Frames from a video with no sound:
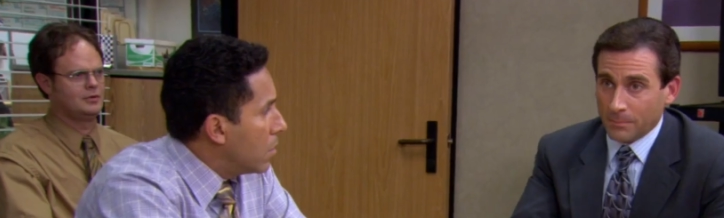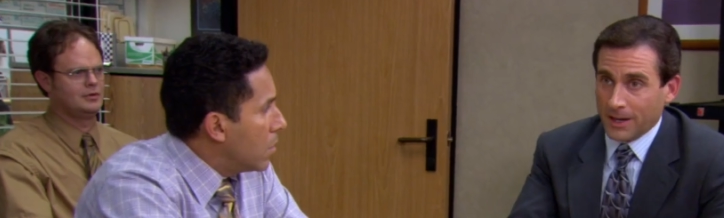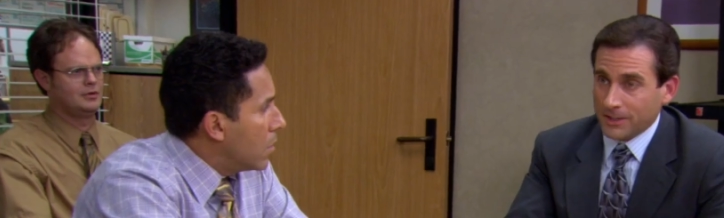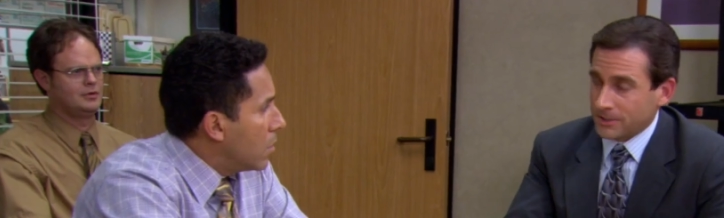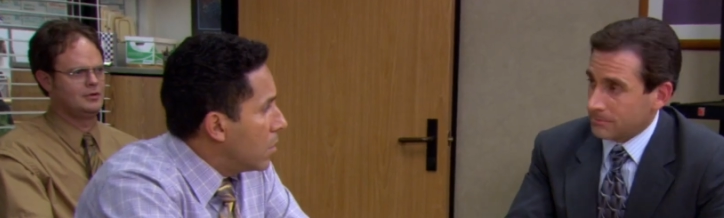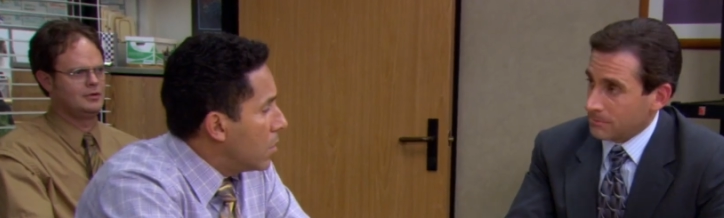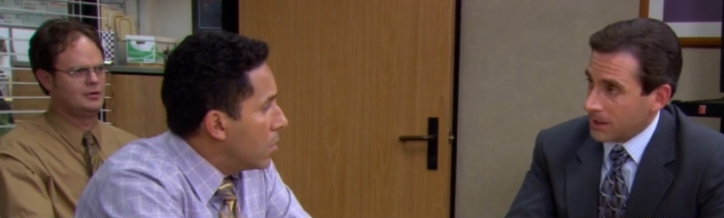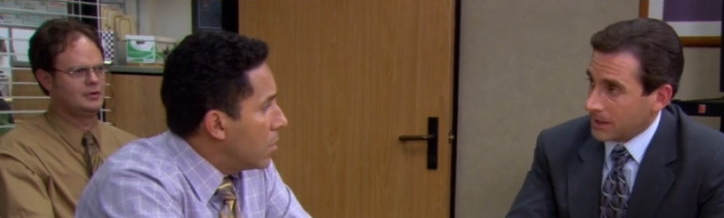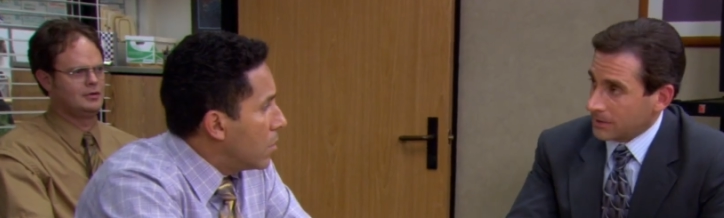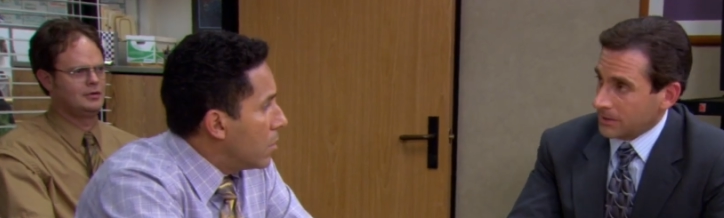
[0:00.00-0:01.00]
Speaker 1: unabashed
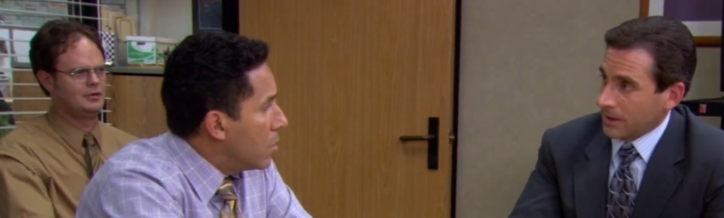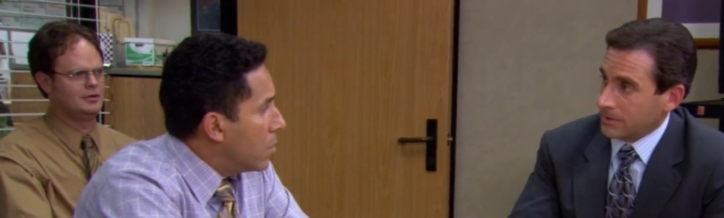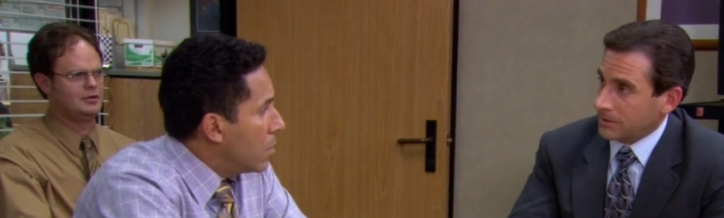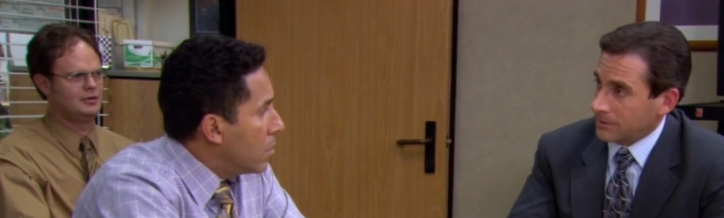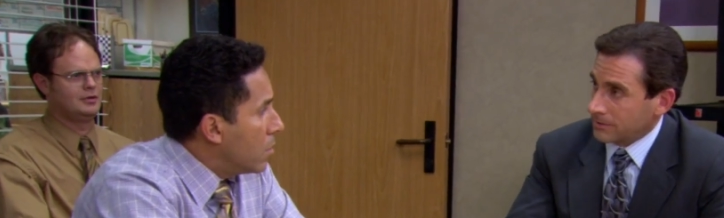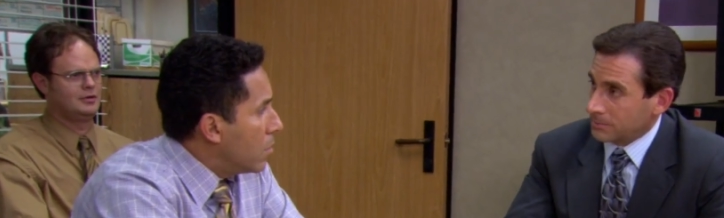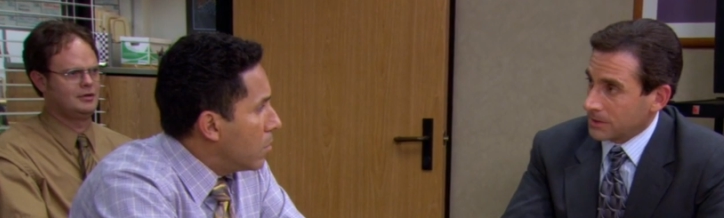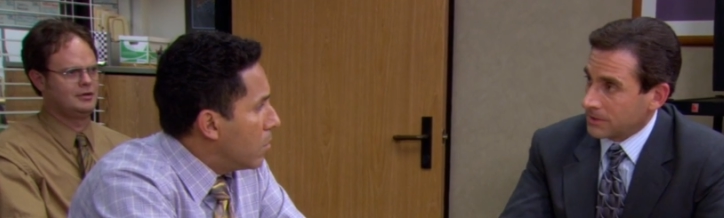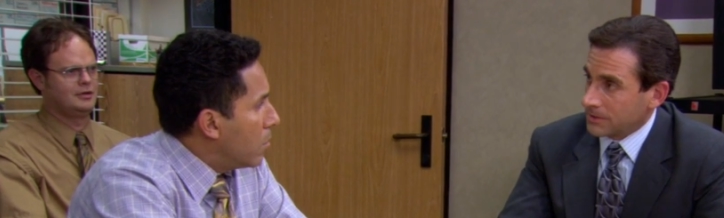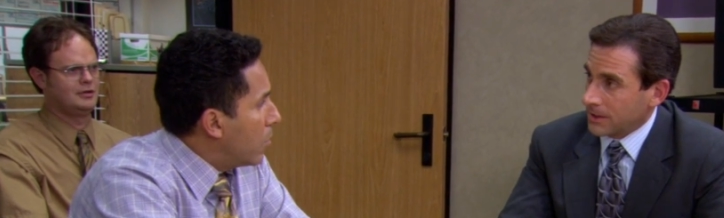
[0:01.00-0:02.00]
monkey sex as
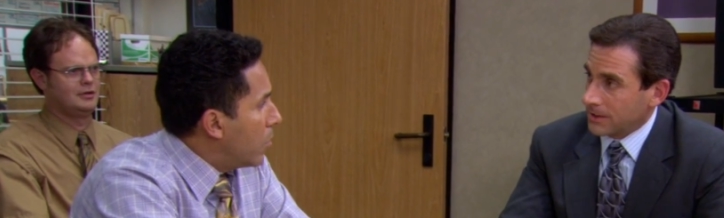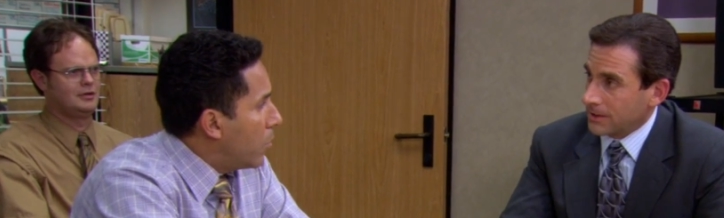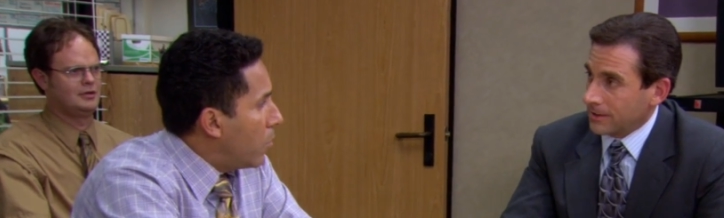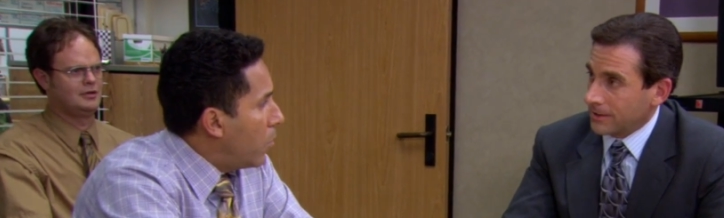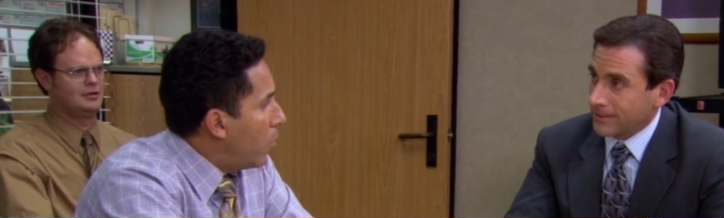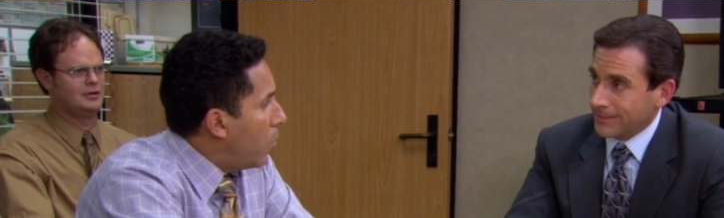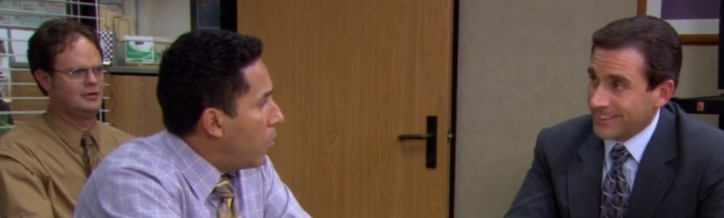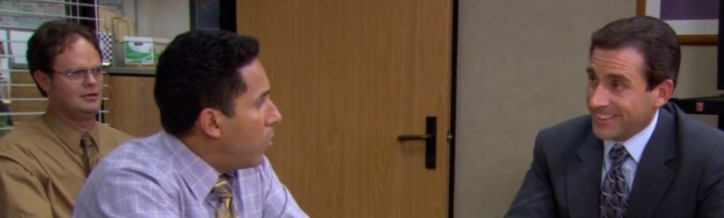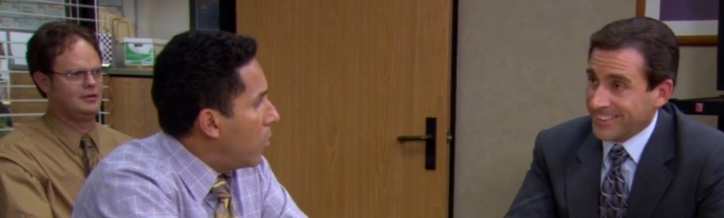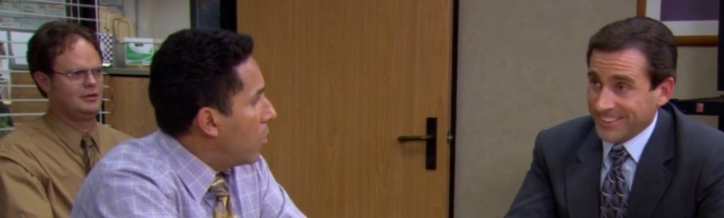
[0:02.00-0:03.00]
much as they could.
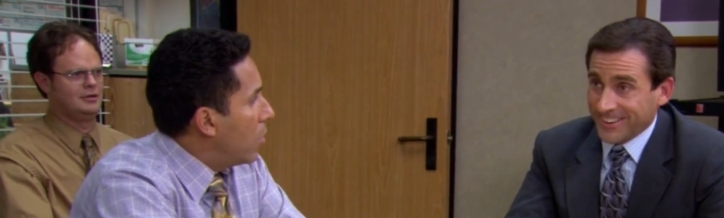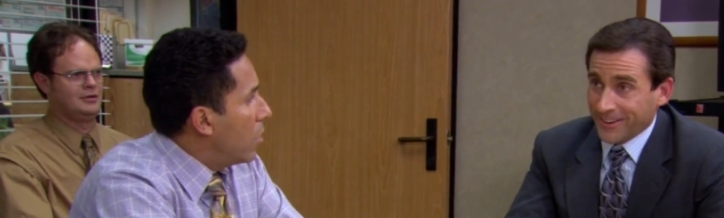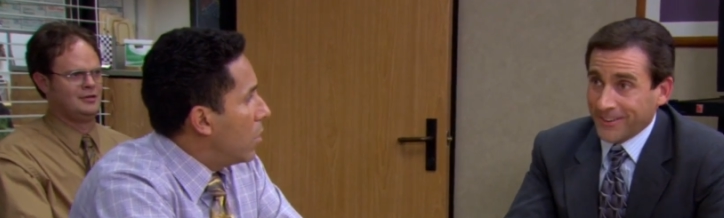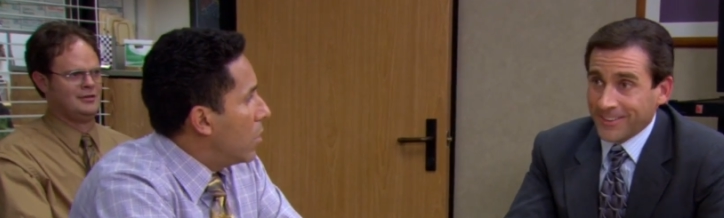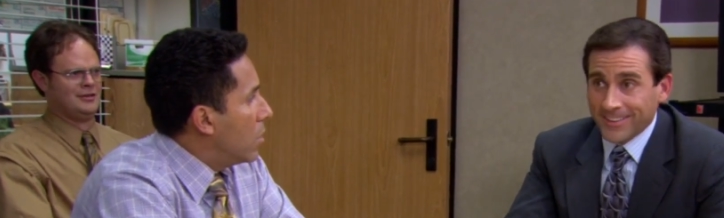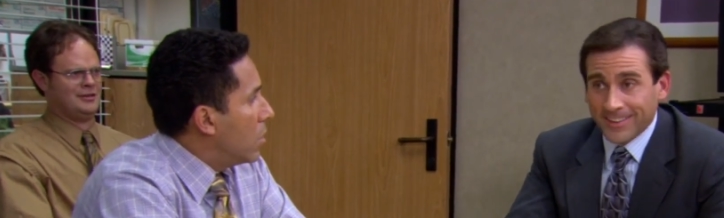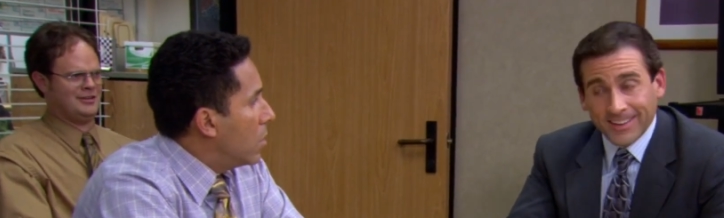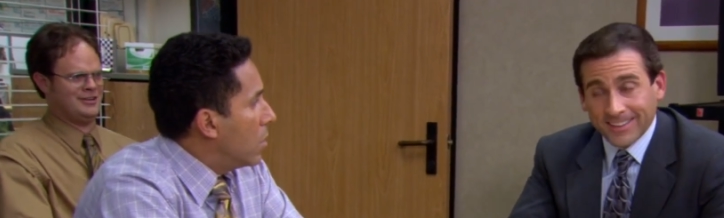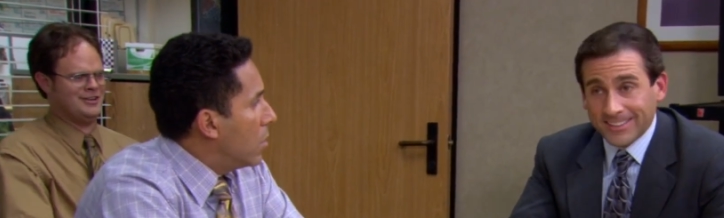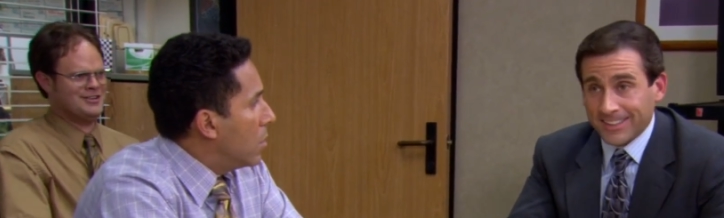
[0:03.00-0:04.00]
You know,
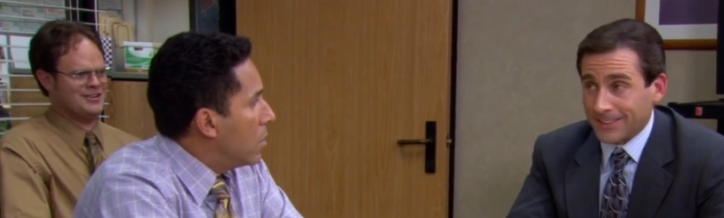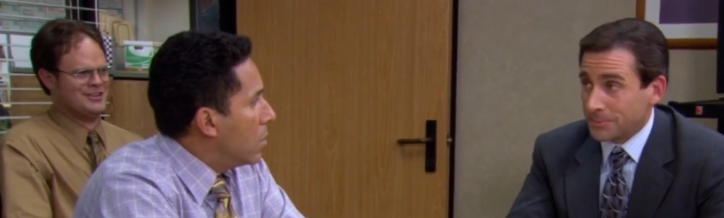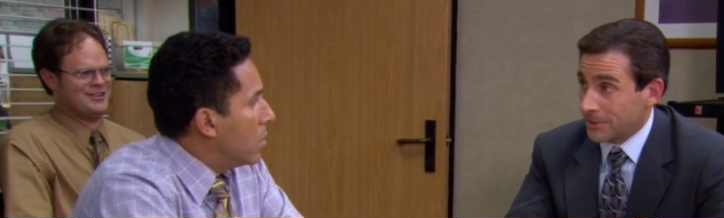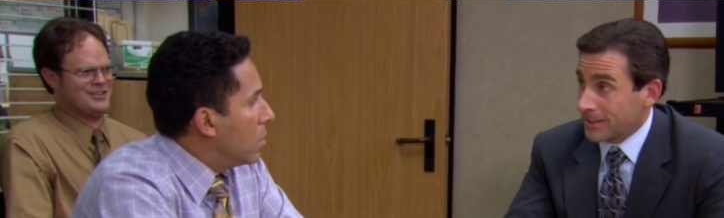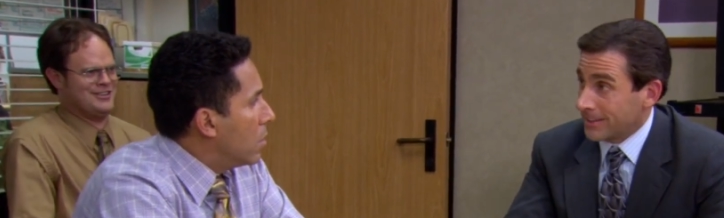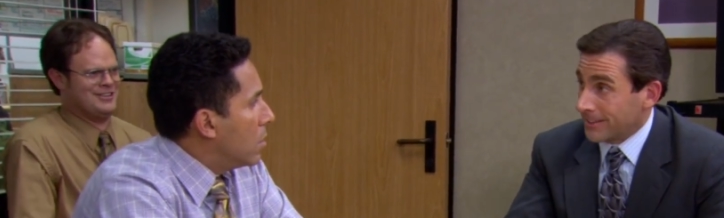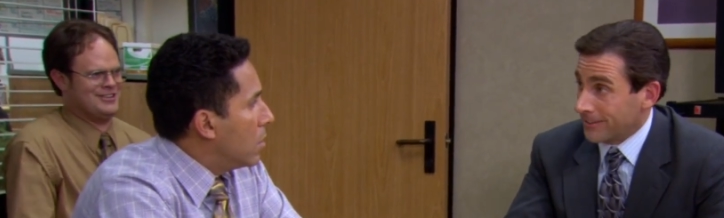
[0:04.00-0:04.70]
sounds pretty